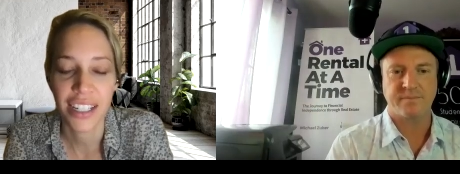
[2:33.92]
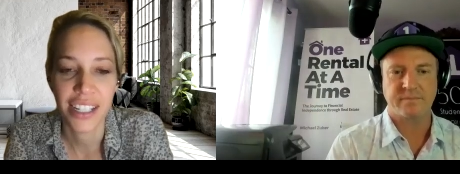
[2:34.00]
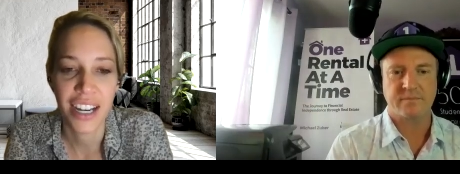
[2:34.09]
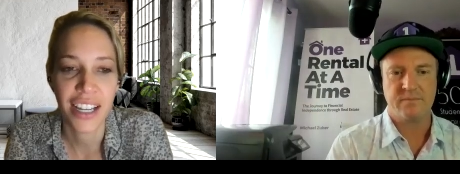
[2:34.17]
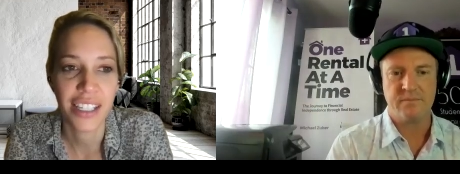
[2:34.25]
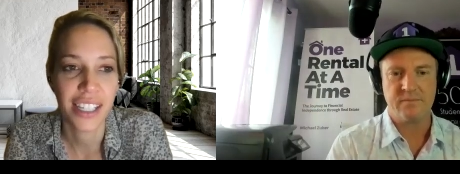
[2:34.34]
Speaker 1: it
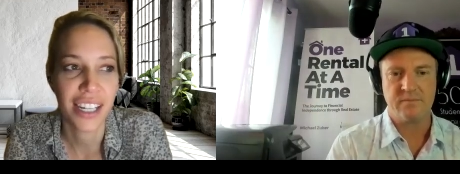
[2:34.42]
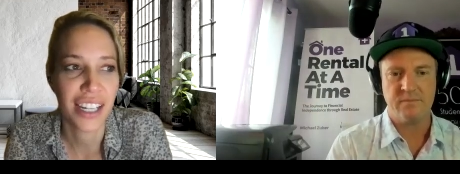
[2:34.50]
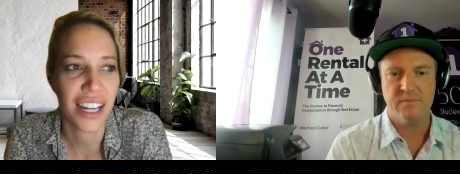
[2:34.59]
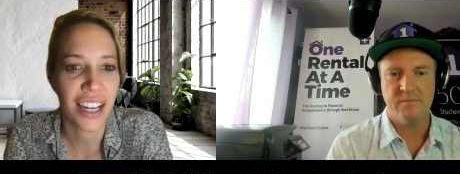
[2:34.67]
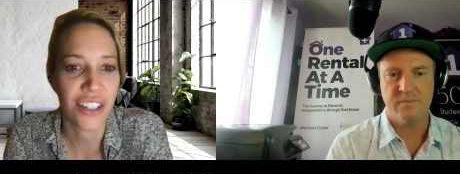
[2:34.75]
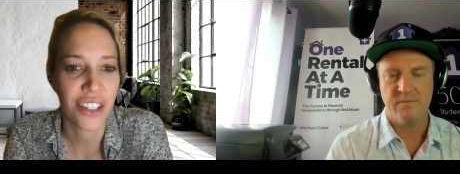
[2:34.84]
does and it
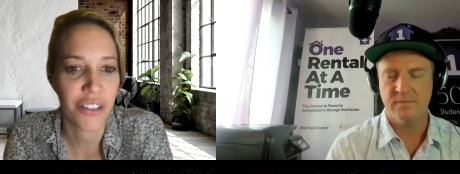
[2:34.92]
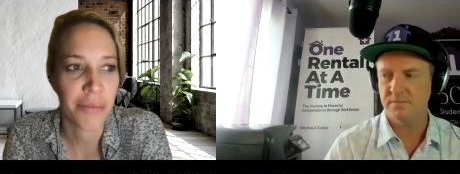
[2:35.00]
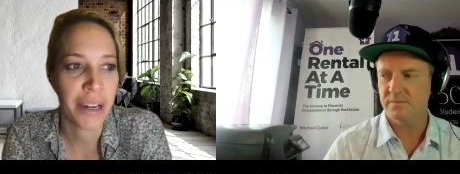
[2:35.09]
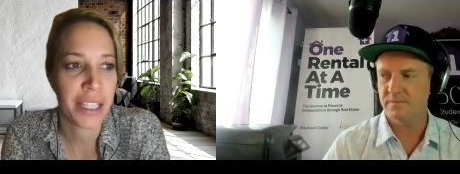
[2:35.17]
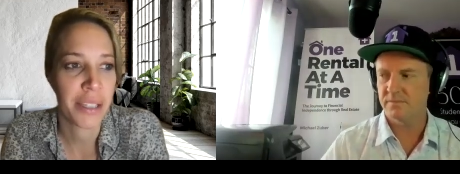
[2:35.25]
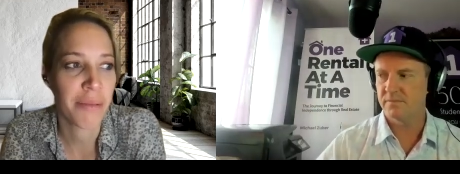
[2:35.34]
actually
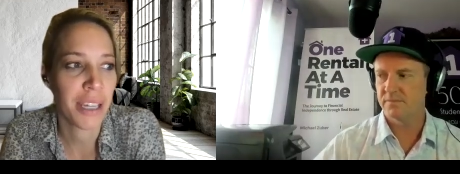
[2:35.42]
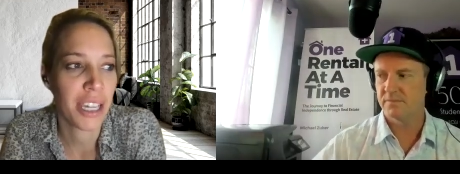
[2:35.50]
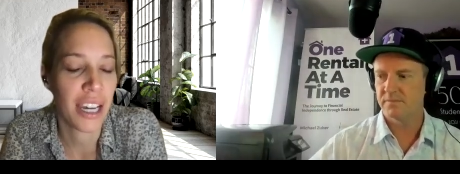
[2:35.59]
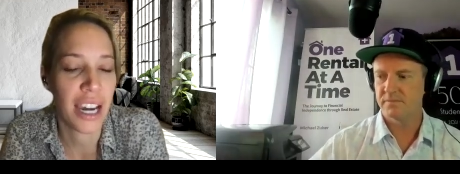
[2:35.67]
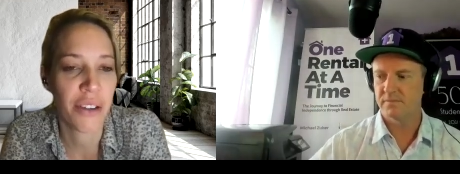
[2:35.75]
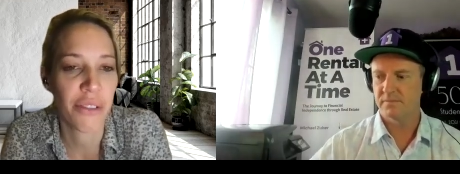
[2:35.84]
reminds
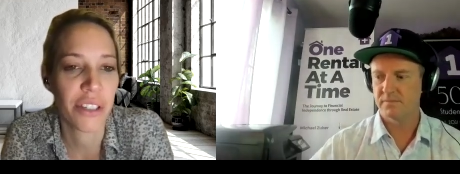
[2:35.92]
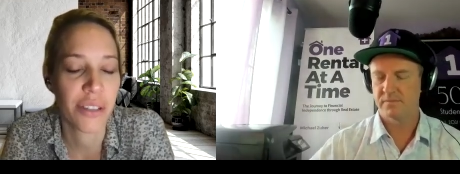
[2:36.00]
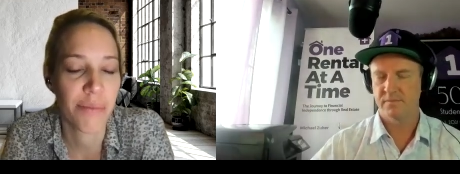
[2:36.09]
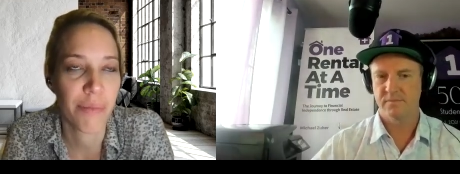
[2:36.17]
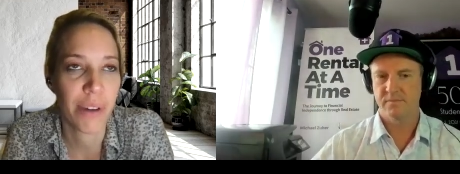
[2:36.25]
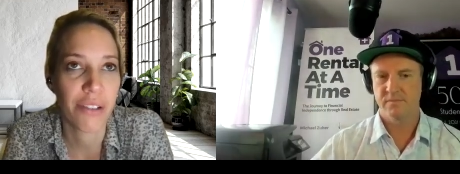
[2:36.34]
me i was
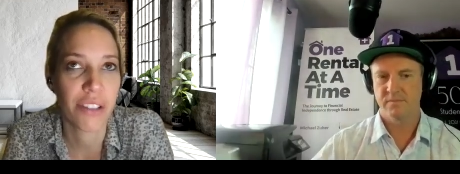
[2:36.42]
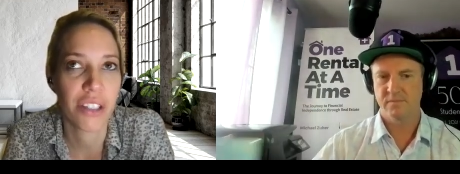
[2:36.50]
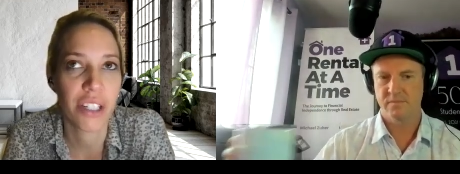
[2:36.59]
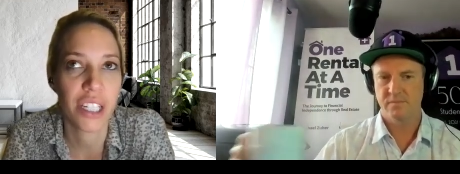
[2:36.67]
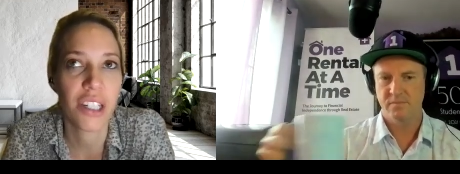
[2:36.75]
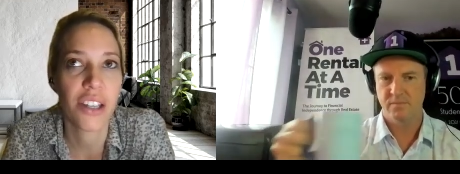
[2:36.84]
i was
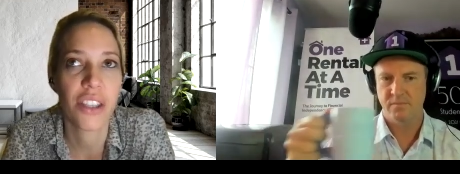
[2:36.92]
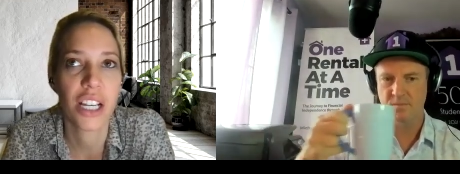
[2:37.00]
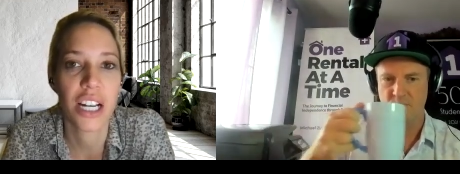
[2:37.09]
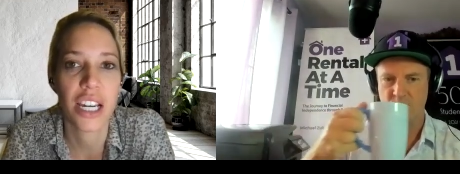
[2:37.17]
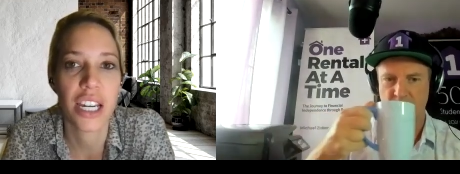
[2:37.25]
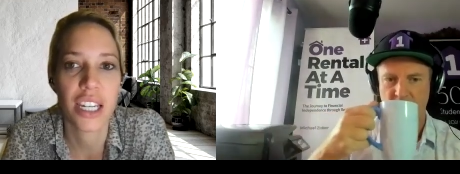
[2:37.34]
looking
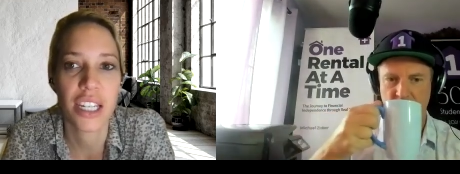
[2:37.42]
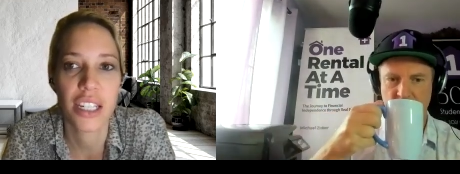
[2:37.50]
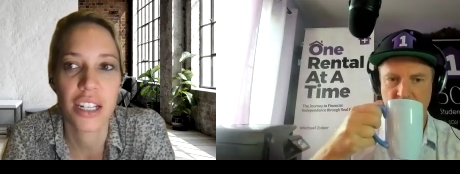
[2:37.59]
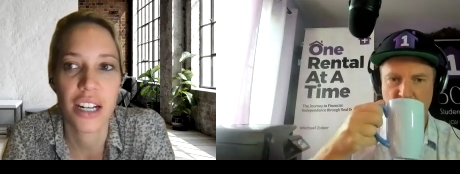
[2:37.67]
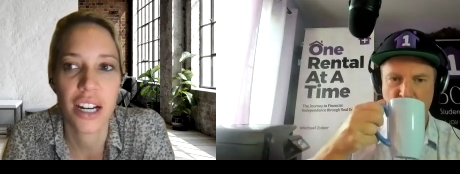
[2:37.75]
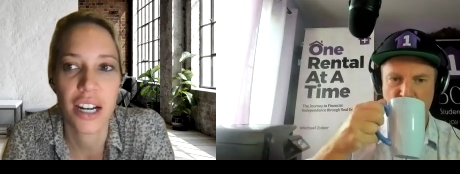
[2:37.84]
online
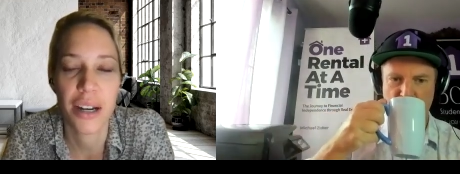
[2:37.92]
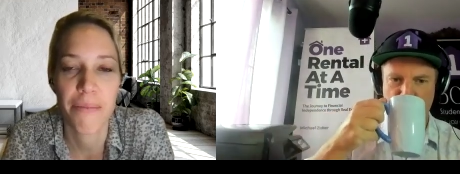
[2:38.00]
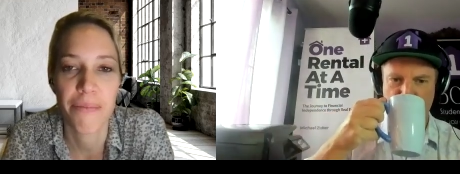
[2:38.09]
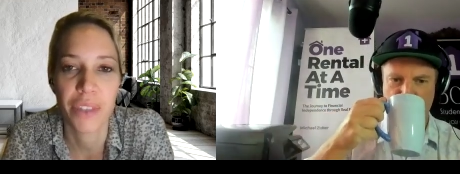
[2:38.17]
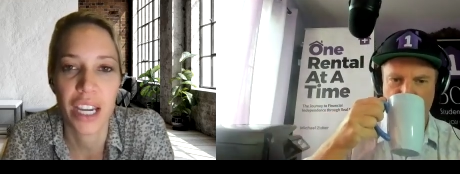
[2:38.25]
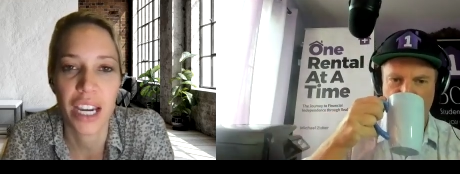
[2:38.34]

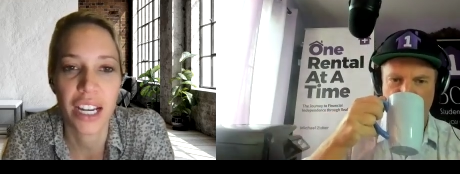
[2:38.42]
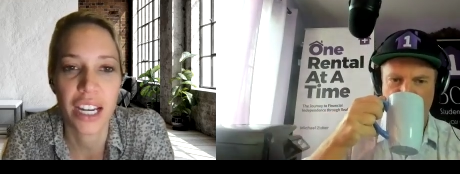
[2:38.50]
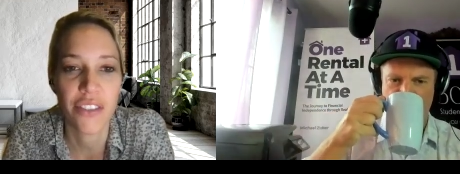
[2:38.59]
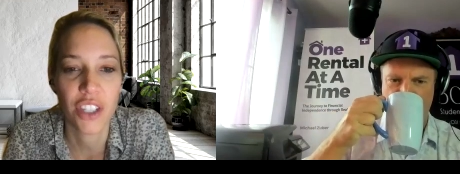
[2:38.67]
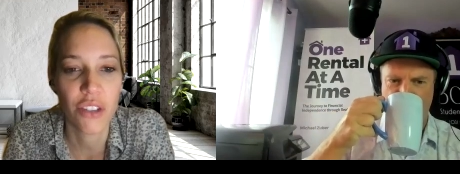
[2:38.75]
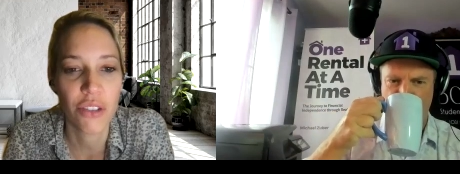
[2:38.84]
um, at kind
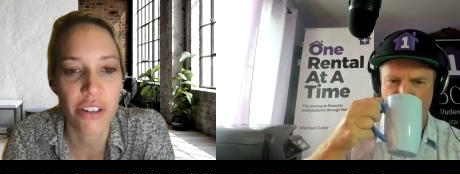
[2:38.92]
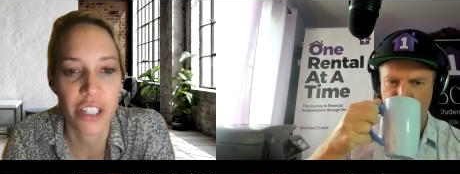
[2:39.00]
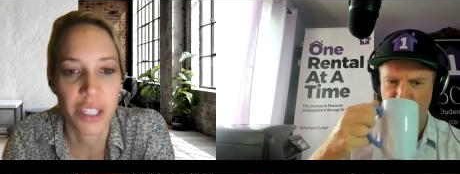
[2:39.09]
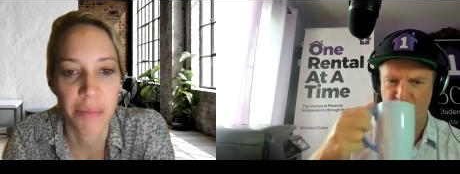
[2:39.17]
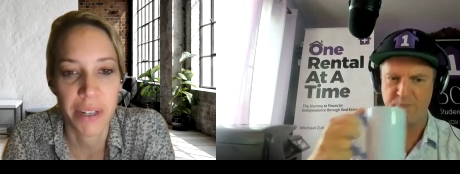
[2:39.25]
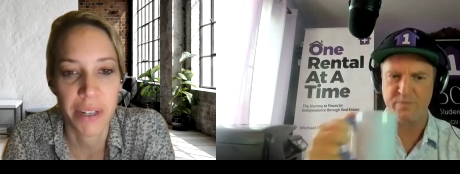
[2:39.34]
of user
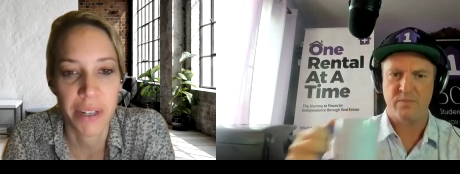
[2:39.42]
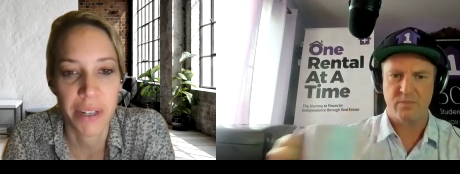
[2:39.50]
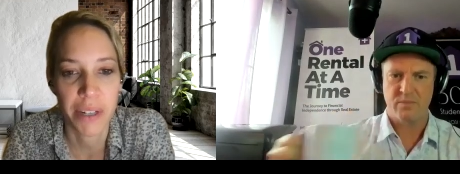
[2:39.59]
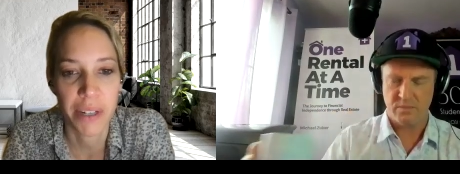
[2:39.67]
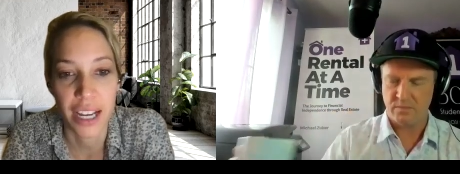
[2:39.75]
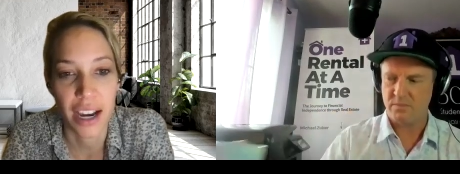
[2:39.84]

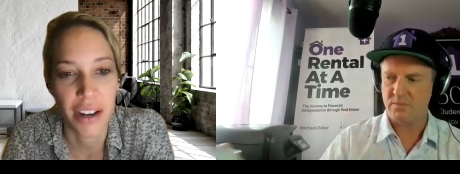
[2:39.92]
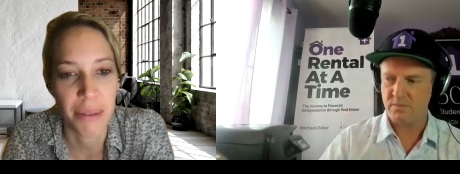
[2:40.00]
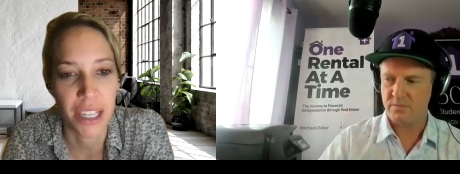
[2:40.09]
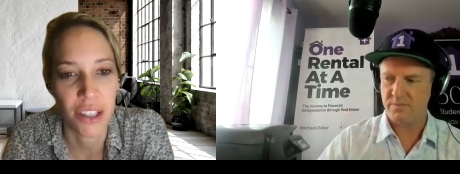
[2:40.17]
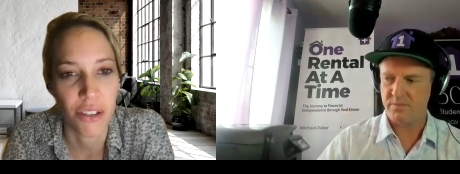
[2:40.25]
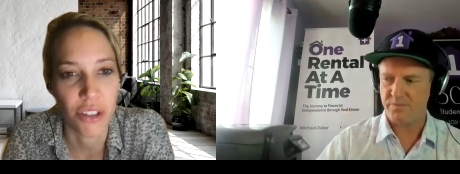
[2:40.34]
experience and how to
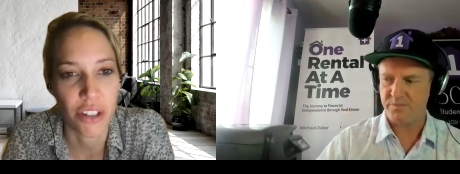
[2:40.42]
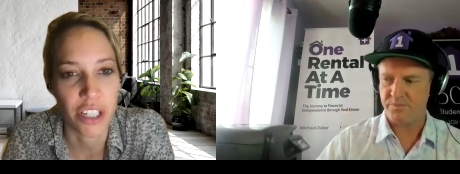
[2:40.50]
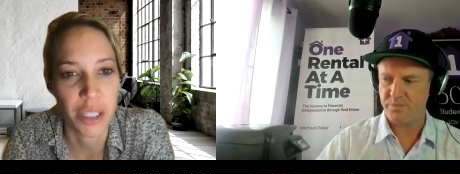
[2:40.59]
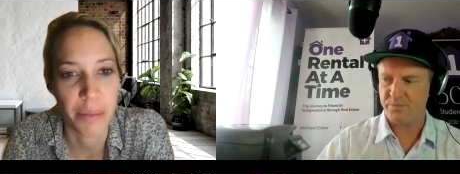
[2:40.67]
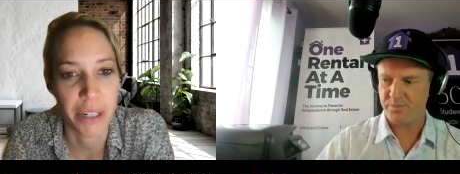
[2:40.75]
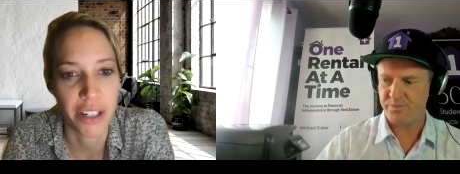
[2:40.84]
make user
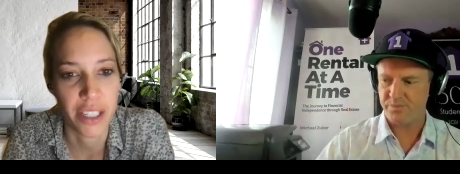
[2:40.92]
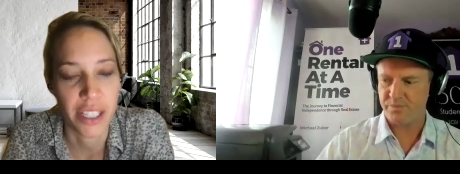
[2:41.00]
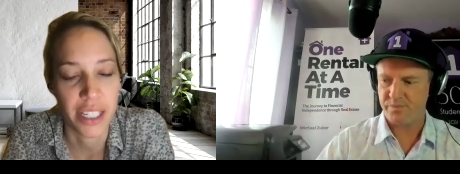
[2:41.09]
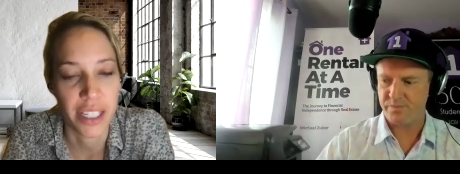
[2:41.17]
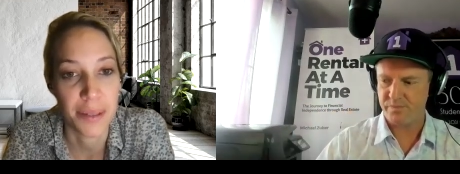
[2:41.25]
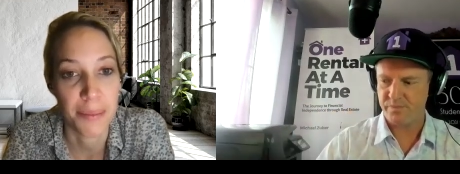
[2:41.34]

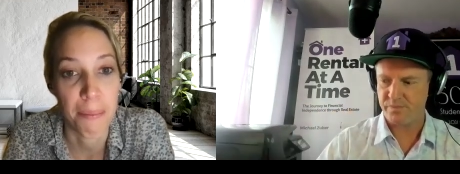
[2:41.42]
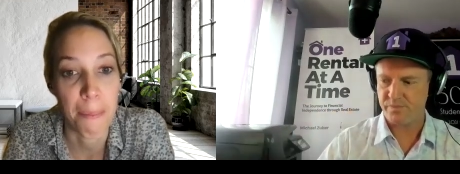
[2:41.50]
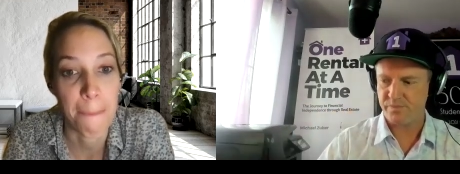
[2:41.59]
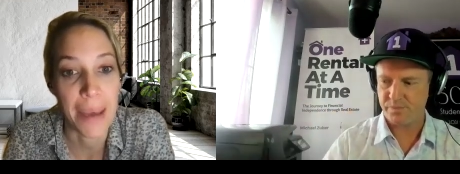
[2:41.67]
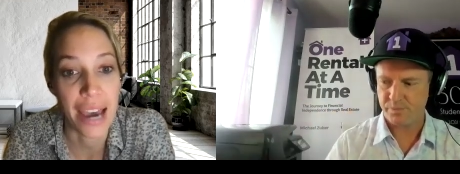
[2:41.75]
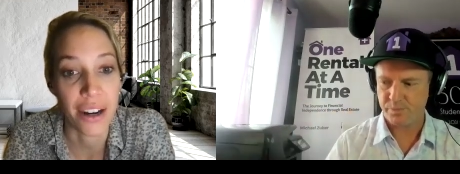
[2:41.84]
experiences
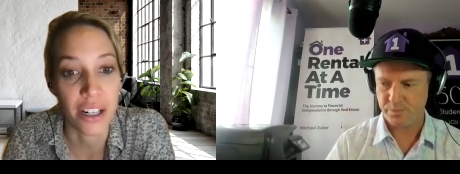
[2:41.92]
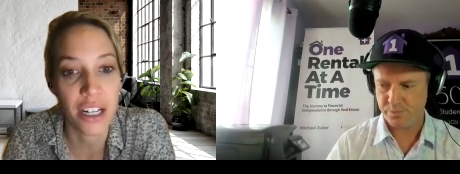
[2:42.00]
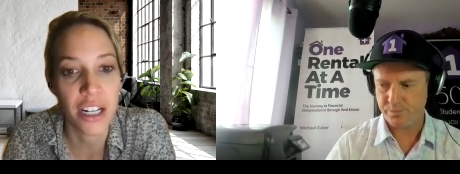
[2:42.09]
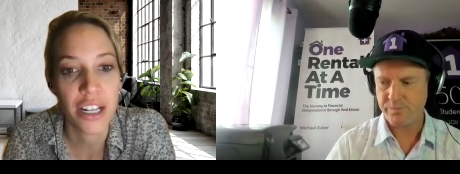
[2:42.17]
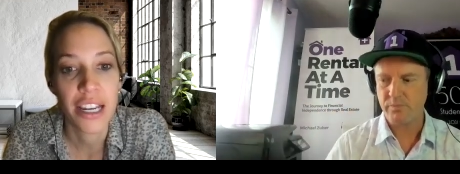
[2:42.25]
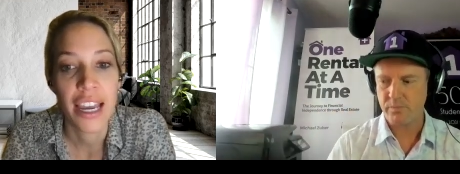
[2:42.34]
better